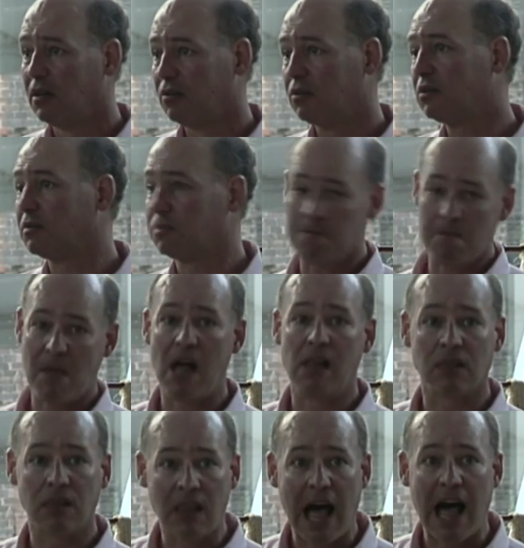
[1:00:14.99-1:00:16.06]
Well, a
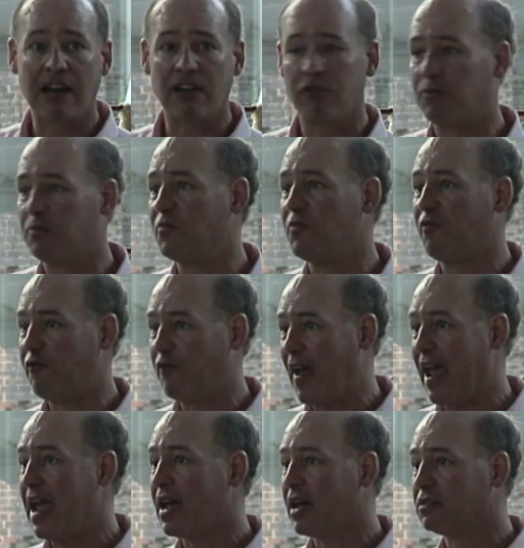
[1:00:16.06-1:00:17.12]
lot of
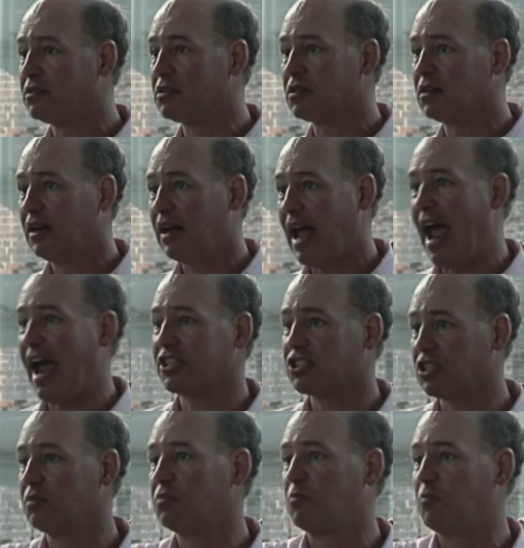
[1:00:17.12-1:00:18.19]
fans
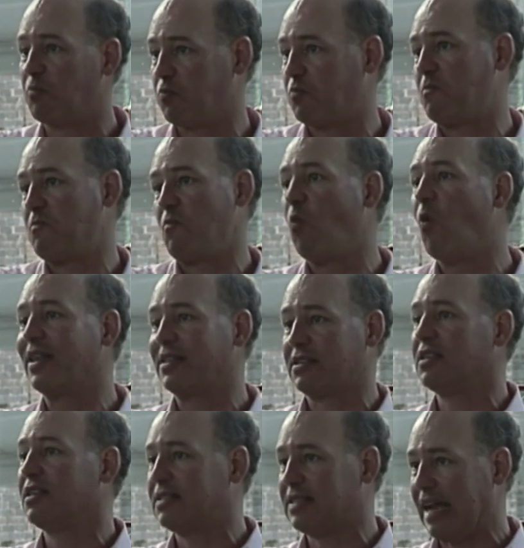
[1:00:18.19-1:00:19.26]
actually went
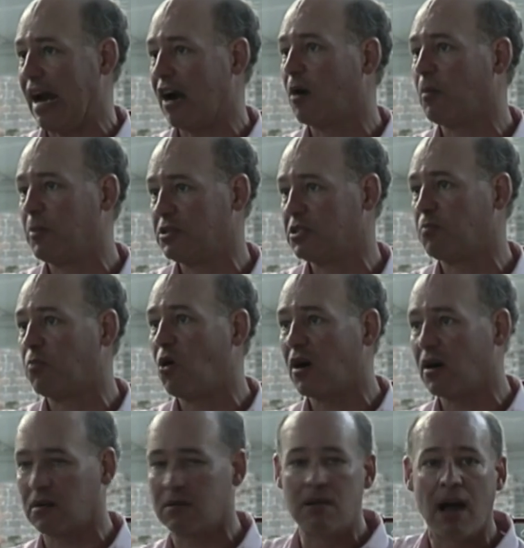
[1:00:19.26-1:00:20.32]
to the Terrapins
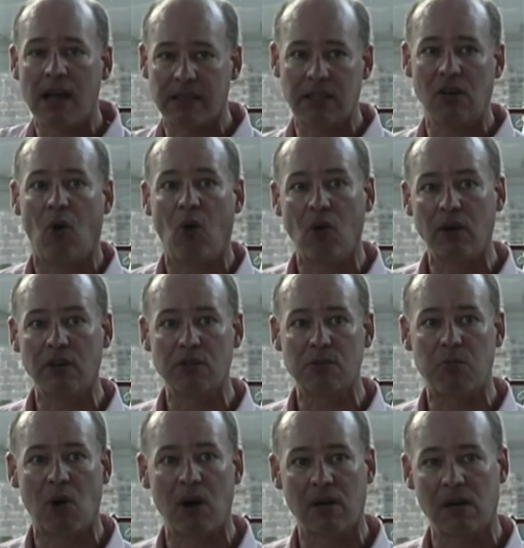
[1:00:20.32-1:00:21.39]
Park, not the Orioles
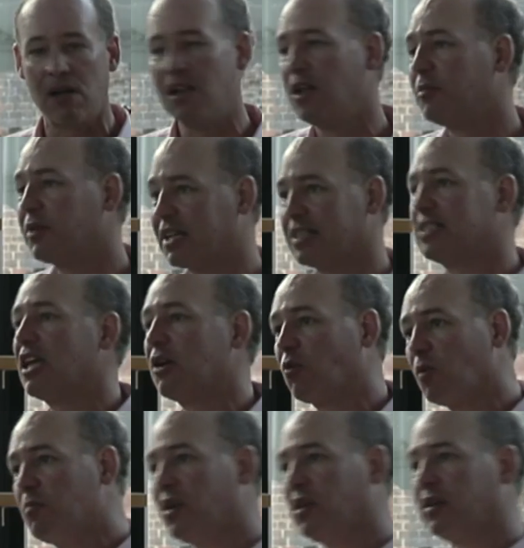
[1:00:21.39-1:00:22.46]
Park, because they
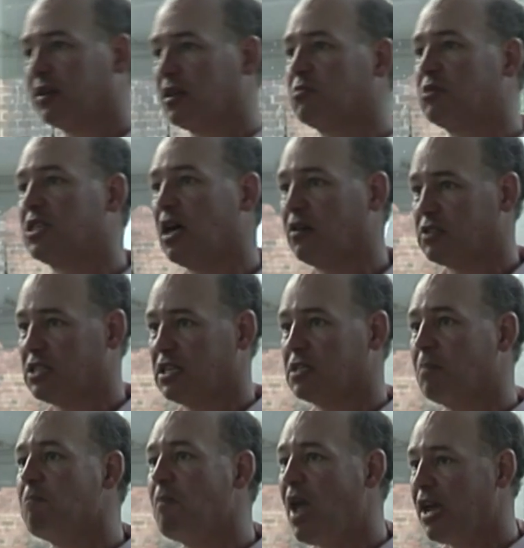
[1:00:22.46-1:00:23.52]
were billing themselves as
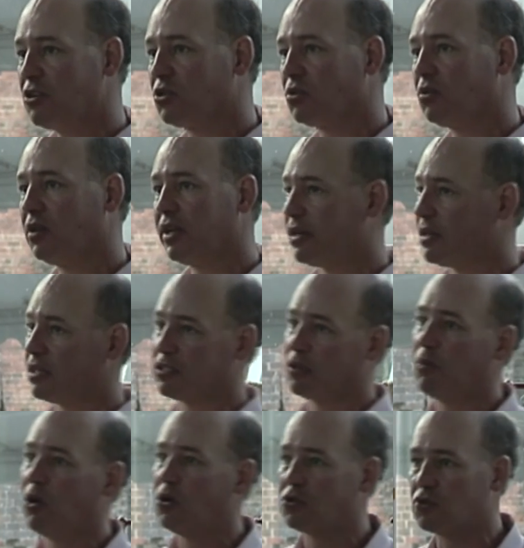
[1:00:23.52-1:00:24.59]
a major league as
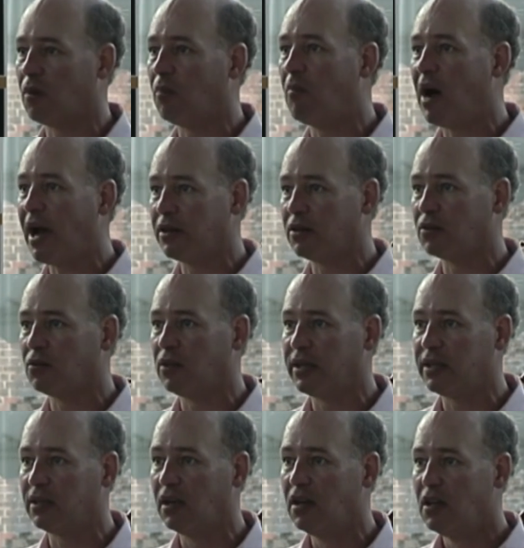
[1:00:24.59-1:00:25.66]
opposed to a minor
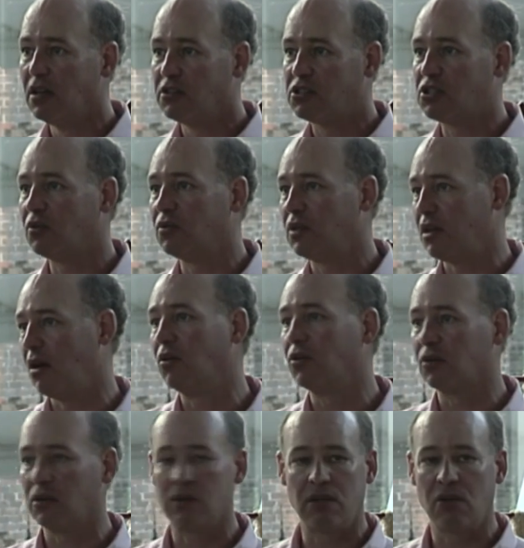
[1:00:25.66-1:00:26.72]
league. So the
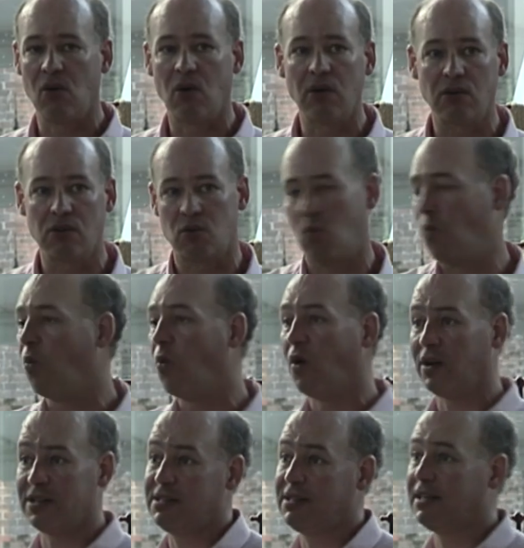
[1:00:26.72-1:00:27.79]
owner of the Orioles
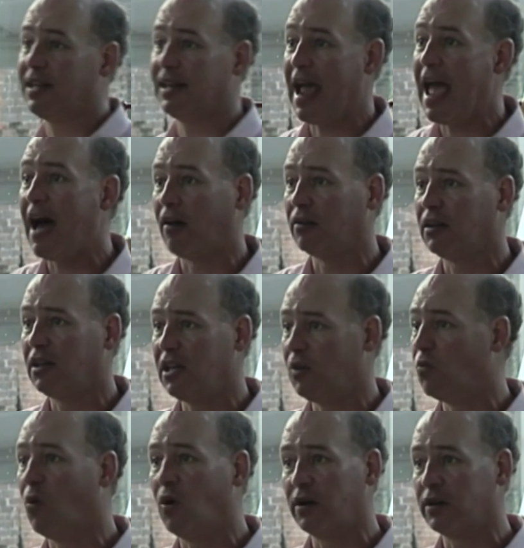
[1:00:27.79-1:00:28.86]
wanted to get out. He
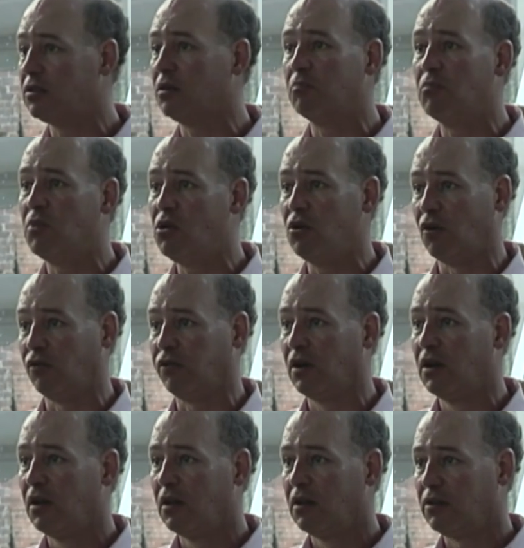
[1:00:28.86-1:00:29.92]
wanted to move.
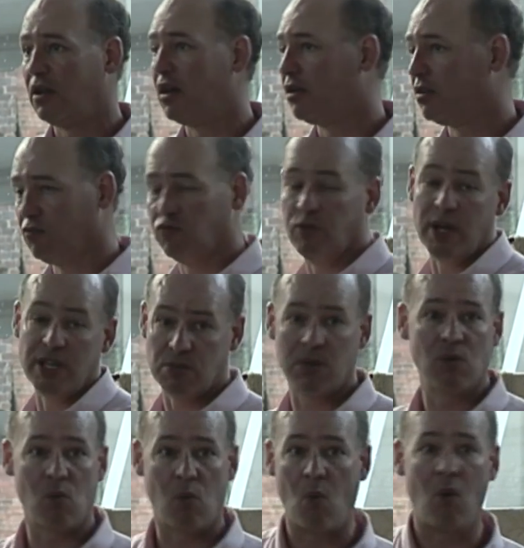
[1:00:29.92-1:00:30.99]
The,
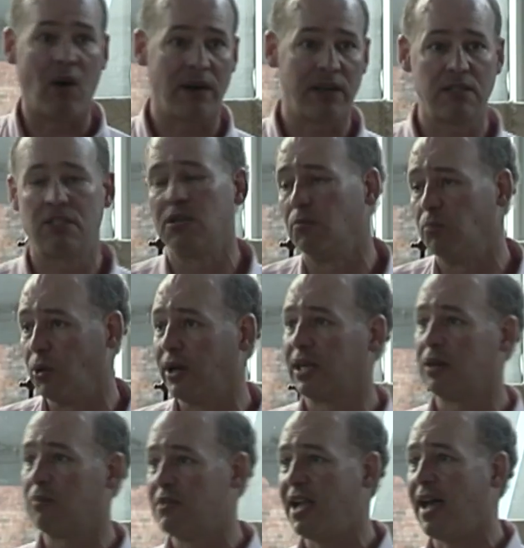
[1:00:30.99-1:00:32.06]
Richmond wanted to bring
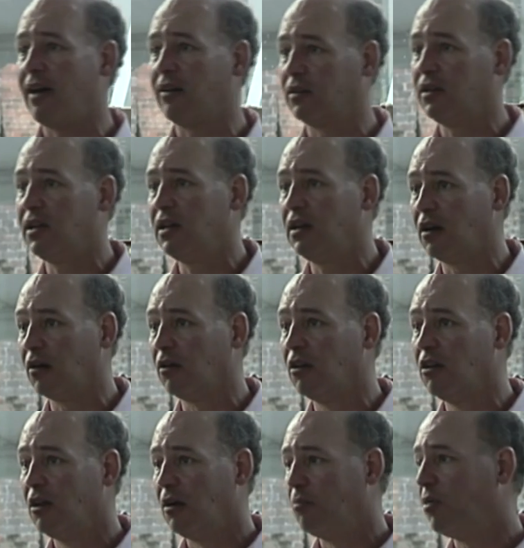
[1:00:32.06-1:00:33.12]
him down here
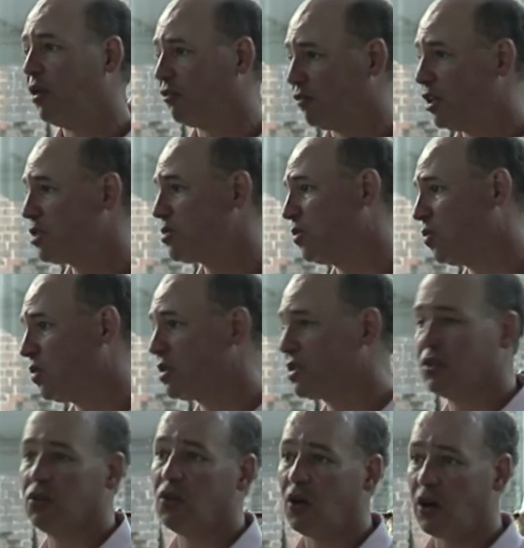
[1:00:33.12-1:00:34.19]
but Richmond was
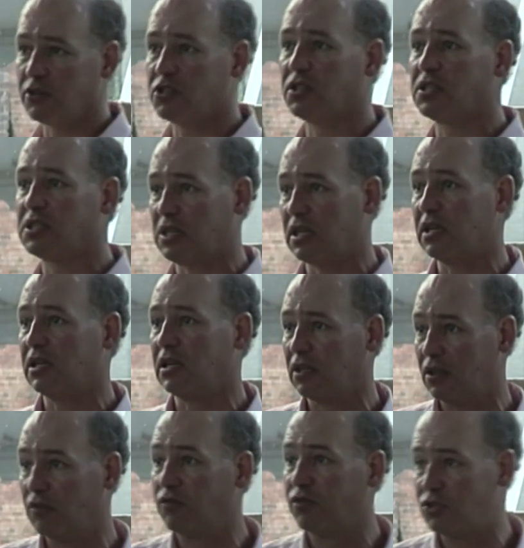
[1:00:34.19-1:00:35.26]
the largest city
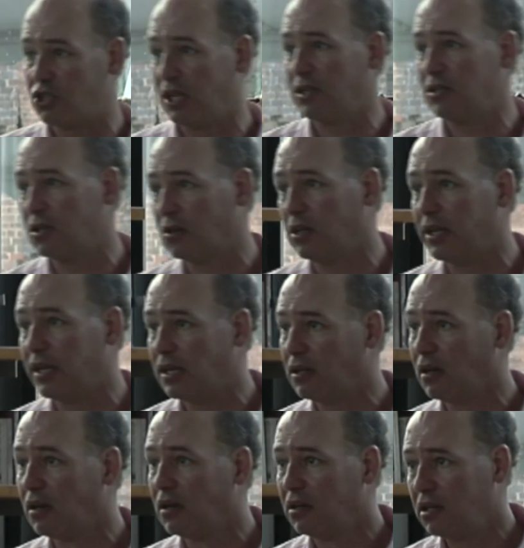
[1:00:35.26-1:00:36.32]
in the Virginia League.
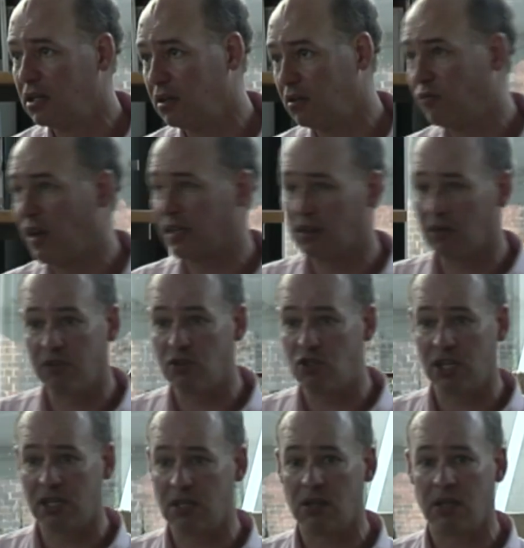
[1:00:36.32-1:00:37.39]
In fact, the
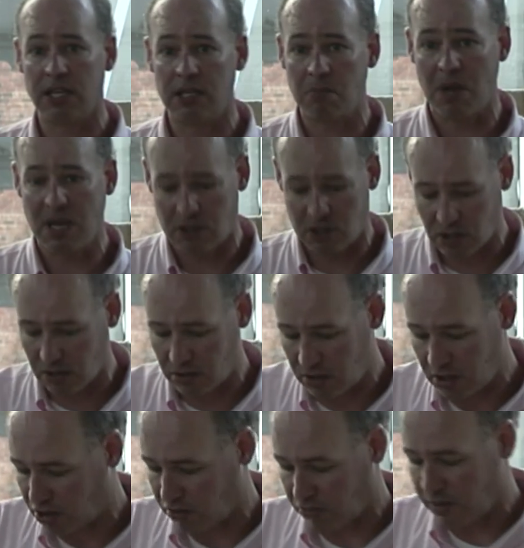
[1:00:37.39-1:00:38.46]
Virginia League made certain
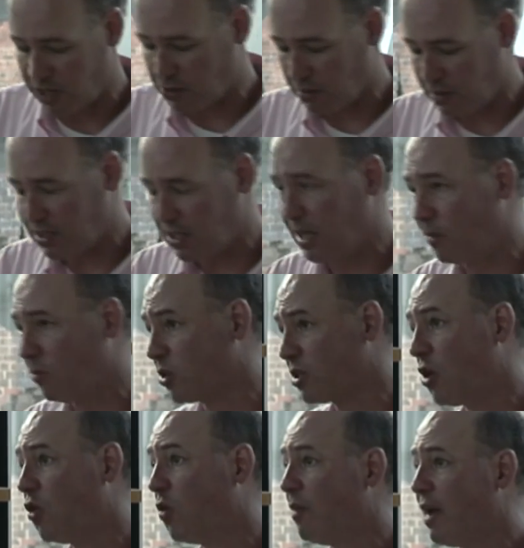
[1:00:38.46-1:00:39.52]
that the Richmond team was
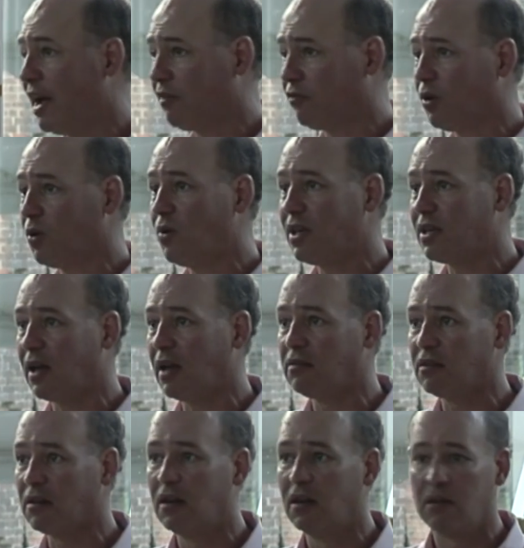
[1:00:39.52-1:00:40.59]
home every
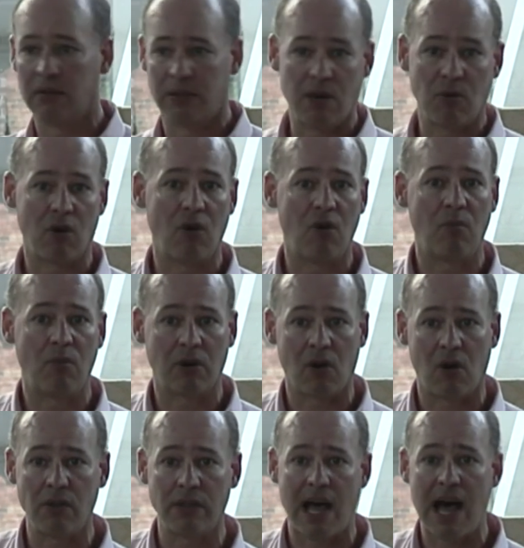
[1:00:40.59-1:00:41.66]
weekend. They were home on
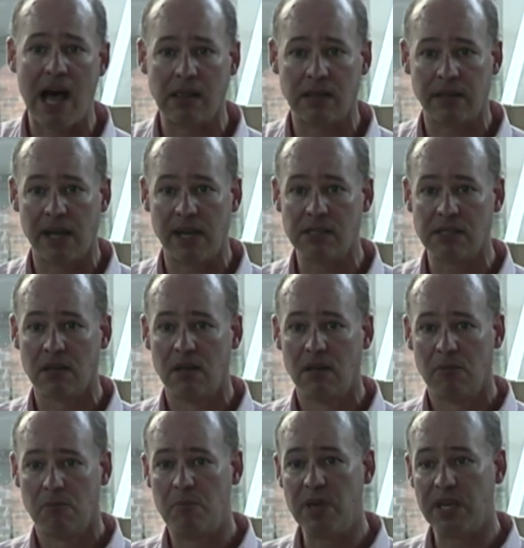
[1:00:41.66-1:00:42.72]
all the holidays
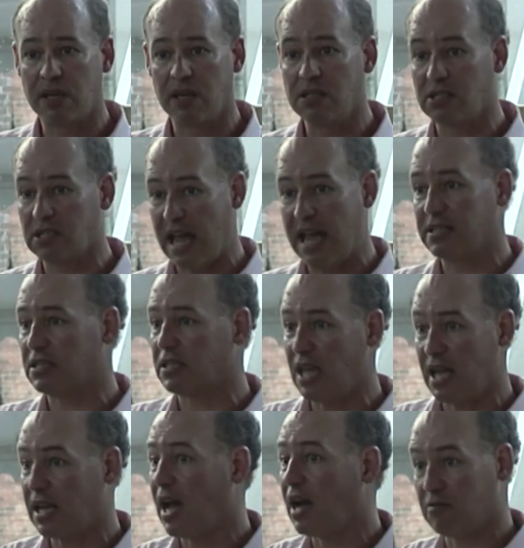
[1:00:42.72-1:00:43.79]
because as
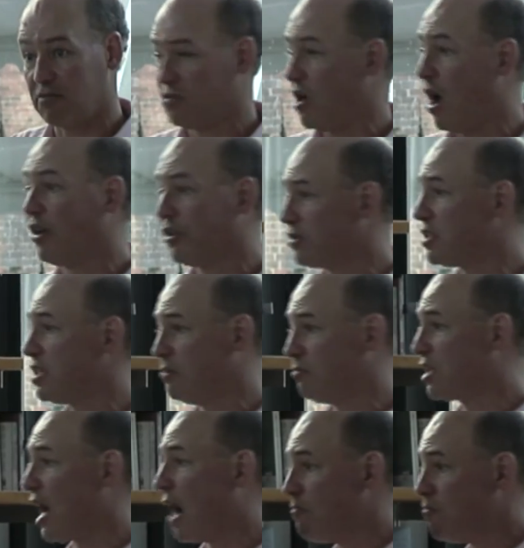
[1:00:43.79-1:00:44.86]
they got other
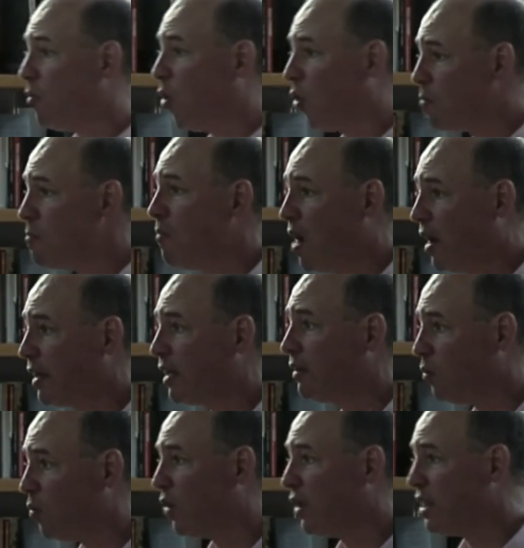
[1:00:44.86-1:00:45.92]
teams got more money
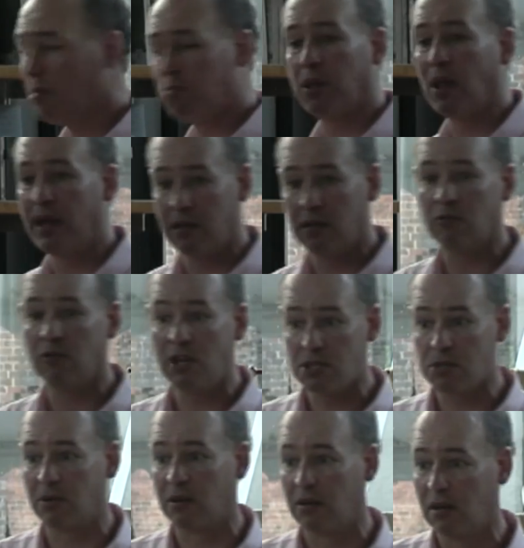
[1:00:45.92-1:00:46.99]
when they played in
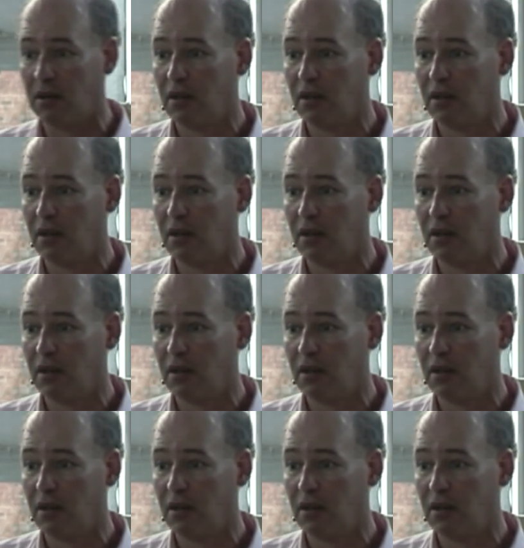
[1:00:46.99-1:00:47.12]
Richmond.